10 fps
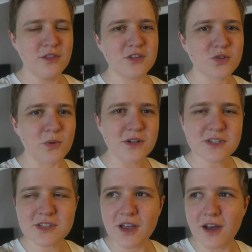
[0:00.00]
the
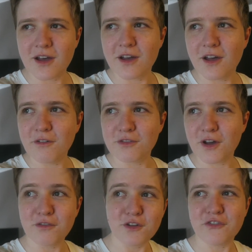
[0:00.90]
source uh, of,
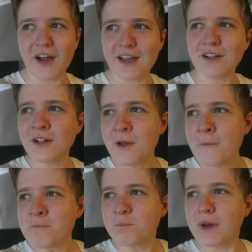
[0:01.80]
of the file.
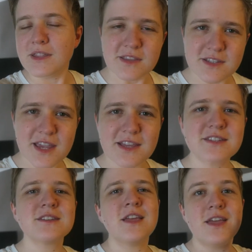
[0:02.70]
But in this
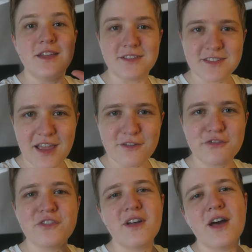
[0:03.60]
case, it's
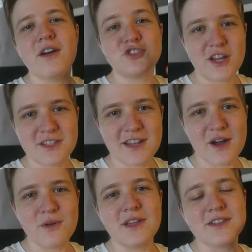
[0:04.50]
safe. I've checked it
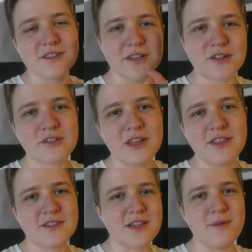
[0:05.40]
out. It's
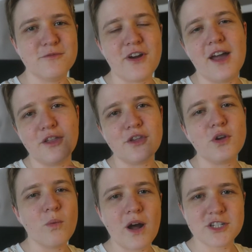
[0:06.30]
literally the same file
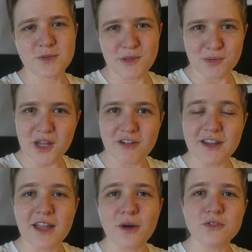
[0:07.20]
that you're watching me play
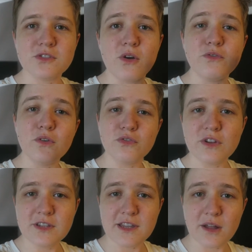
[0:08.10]
right now. So feel
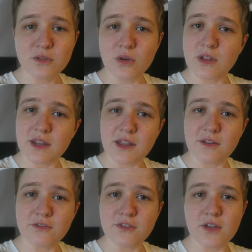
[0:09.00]
free to download it
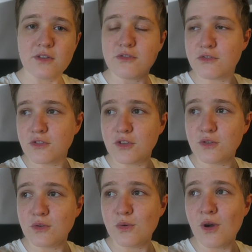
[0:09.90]
if if
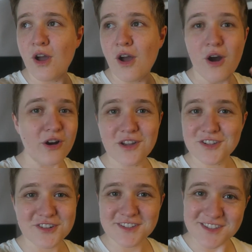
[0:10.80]
you are
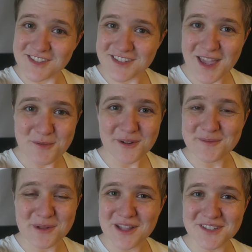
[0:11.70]
interested in this game,
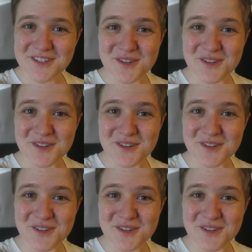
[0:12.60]
want to play it